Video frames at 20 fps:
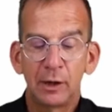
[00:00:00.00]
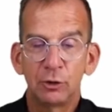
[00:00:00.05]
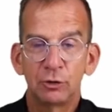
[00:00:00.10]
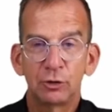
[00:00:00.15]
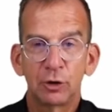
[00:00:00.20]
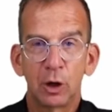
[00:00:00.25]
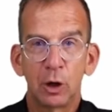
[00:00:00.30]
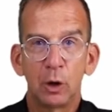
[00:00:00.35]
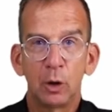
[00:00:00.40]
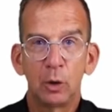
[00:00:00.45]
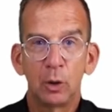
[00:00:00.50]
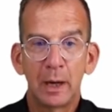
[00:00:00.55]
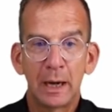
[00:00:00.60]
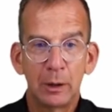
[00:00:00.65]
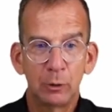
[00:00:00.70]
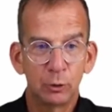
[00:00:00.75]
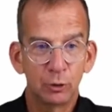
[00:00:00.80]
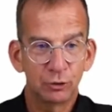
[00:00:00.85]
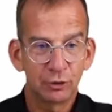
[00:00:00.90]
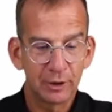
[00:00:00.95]
So
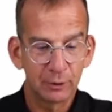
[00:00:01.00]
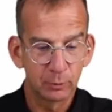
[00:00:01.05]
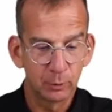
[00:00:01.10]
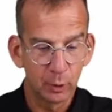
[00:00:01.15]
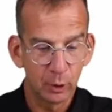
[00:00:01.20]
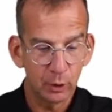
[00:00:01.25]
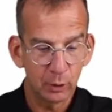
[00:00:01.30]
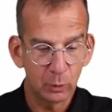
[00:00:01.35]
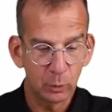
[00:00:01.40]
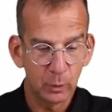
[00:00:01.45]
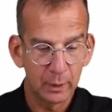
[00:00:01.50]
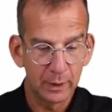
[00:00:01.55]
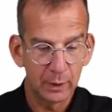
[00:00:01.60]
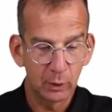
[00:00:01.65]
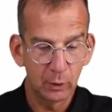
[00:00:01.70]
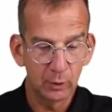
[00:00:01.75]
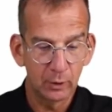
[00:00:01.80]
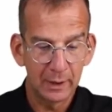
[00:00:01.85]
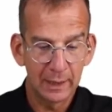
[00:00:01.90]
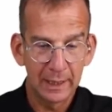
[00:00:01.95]
how does that work?
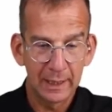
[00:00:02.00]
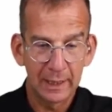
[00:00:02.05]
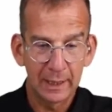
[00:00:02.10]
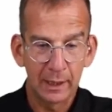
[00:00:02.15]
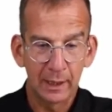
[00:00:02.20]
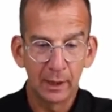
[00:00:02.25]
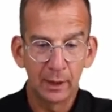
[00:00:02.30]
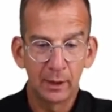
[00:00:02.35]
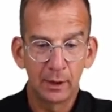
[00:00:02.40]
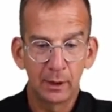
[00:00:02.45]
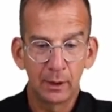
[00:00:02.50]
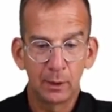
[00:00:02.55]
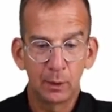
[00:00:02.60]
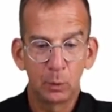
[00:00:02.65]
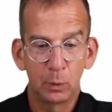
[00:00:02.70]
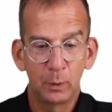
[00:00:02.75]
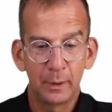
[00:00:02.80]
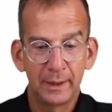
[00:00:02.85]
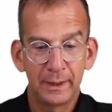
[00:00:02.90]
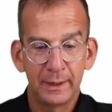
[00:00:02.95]
Well,
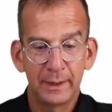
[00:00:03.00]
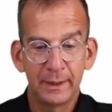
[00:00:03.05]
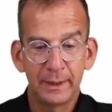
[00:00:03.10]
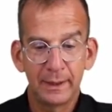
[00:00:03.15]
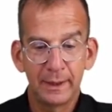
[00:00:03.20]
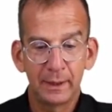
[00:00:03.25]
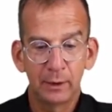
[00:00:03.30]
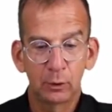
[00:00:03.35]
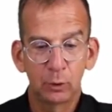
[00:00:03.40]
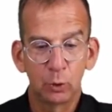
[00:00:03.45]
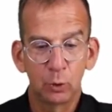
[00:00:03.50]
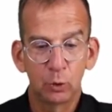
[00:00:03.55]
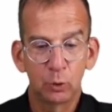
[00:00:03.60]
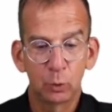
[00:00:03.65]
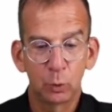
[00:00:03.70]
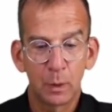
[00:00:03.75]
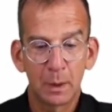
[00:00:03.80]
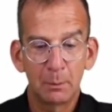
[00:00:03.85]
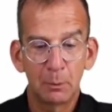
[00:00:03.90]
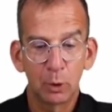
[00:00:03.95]
we include
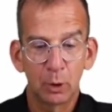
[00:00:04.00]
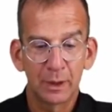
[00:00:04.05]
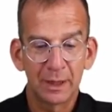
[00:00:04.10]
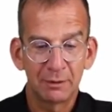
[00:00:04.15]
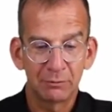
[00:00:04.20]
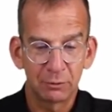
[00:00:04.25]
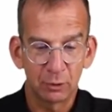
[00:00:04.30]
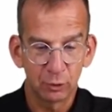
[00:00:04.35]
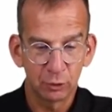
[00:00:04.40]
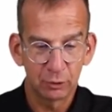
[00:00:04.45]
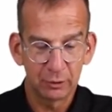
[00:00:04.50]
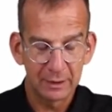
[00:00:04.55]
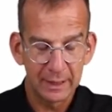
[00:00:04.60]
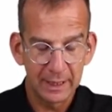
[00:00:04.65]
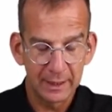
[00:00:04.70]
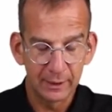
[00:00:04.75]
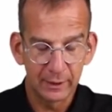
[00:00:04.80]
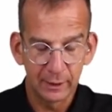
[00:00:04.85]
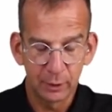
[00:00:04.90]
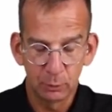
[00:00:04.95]
one more level,
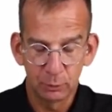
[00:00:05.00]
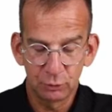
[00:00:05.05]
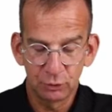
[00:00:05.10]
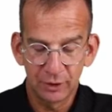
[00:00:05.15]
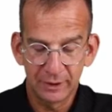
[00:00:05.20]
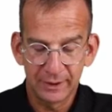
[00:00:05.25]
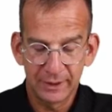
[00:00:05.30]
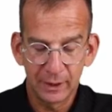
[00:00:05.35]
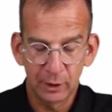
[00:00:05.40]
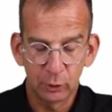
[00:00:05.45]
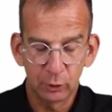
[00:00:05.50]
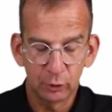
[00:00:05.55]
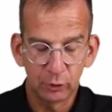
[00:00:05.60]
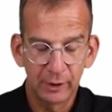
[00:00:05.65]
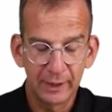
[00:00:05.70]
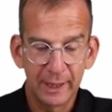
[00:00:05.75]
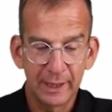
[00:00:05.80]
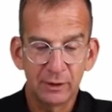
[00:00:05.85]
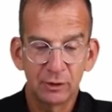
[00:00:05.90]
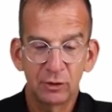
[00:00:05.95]
like kubectl
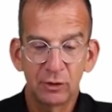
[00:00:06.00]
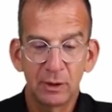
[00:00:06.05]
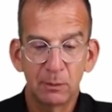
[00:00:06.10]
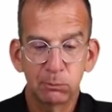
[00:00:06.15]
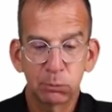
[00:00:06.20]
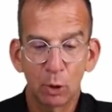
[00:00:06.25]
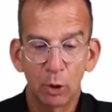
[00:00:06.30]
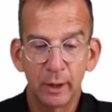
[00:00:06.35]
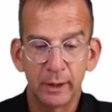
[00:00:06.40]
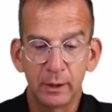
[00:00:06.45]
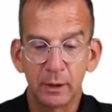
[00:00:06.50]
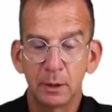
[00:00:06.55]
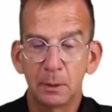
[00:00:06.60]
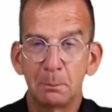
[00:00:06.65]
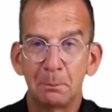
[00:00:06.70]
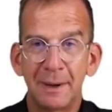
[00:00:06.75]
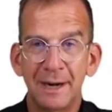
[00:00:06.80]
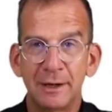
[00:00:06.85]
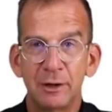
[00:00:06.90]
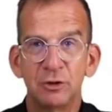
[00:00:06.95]
create deploy
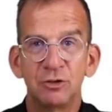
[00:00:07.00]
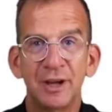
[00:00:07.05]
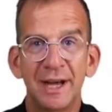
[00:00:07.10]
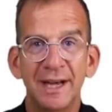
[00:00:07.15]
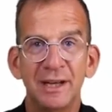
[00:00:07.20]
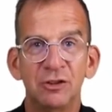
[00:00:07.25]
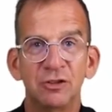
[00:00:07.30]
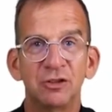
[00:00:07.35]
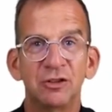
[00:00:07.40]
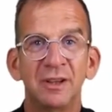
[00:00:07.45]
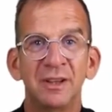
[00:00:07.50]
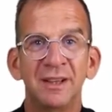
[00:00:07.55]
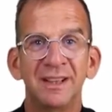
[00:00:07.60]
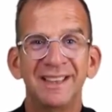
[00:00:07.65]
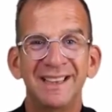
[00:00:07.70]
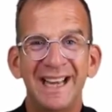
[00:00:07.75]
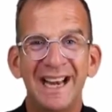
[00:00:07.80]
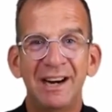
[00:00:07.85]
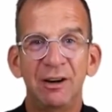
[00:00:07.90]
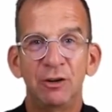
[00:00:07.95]
-h.
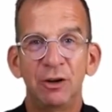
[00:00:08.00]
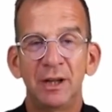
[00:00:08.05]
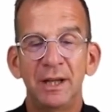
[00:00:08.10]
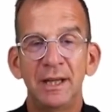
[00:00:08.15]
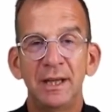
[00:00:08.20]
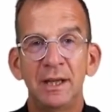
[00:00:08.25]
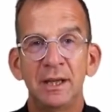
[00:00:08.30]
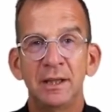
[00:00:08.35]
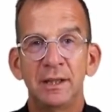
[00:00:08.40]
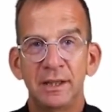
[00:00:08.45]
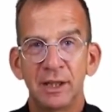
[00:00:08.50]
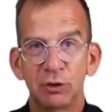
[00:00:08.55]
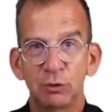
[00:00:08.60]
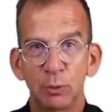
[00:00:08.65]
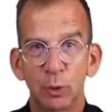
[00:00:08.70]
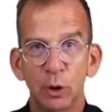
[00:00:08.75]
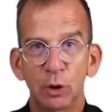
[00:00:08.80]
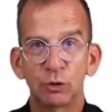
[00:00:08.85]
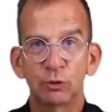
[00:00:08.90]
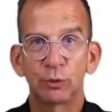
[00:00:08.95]
And really, this
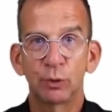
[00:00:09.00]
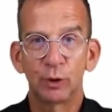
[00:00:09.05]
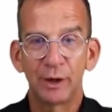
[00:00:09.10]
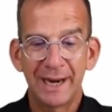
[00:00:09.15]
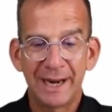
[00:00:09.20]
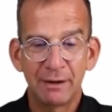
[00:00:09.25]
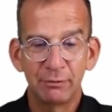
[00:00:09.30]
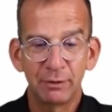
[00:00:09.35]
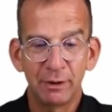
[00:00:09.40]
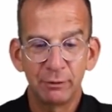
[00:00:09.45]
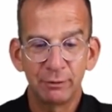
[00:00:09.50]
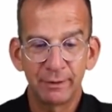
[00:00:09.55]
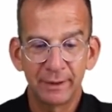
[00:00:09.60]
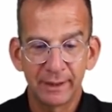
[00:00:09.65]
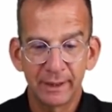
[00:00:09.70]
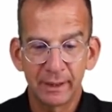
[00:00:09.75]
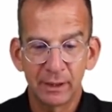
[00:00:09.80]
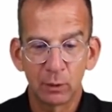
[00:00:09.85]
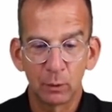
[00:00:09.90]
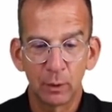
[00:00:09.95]
works for
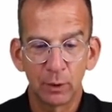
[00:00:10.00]
everything that